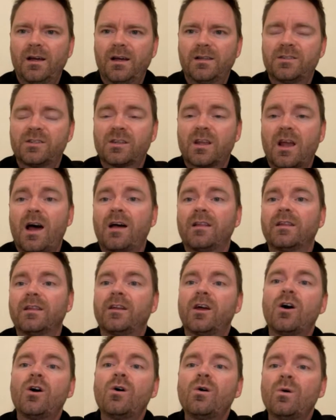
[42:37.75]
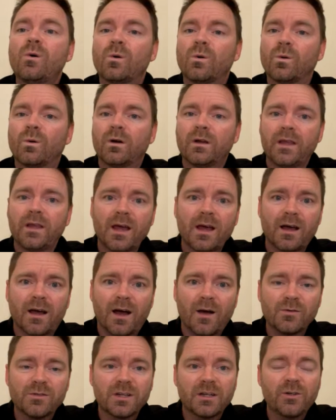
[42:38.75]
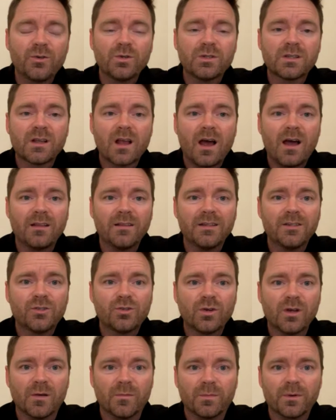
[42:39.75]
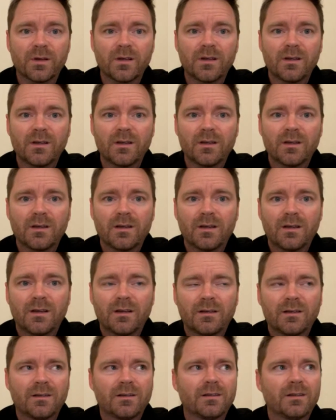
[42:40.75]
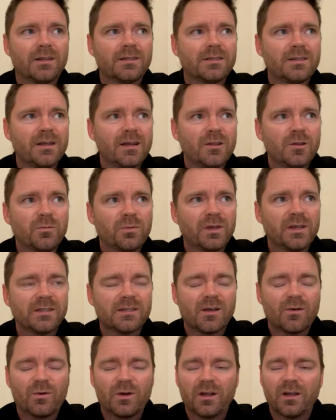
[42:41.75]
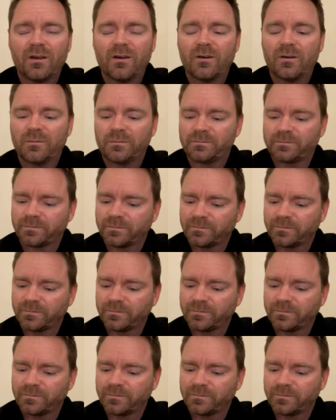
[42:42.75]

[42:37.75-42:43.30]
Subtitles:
Scotland. Oh, yeah, I was going to do a Scotland trip. That's the other place I want to go.